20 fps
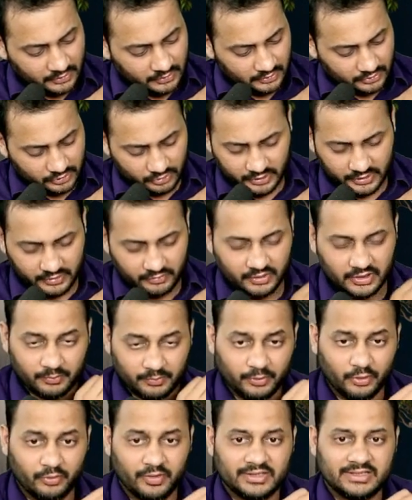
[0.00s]
Sorry,
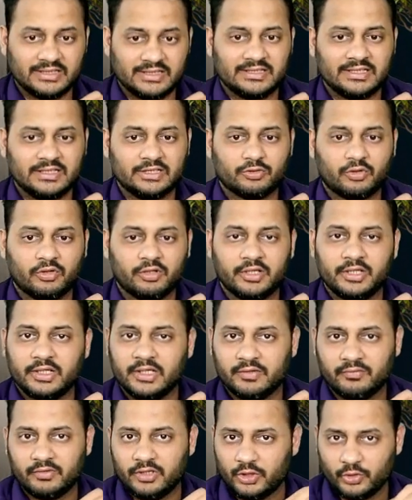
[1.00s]
WACC is already
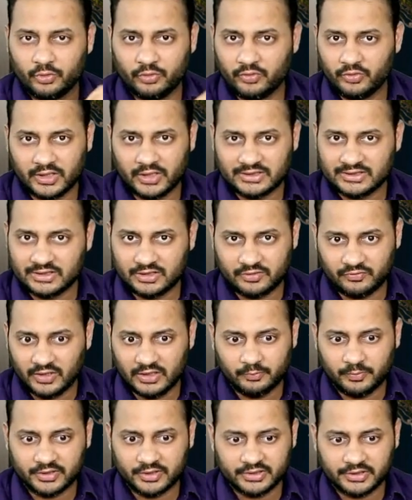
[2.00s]
given to you as
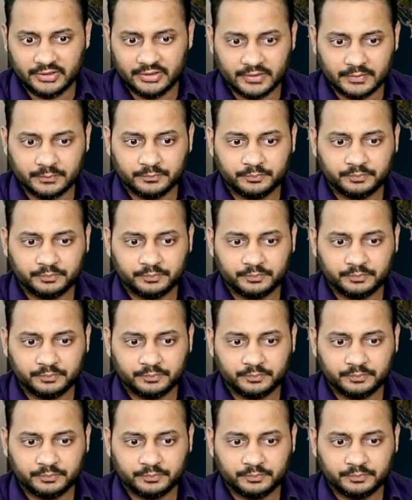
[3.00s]
12%.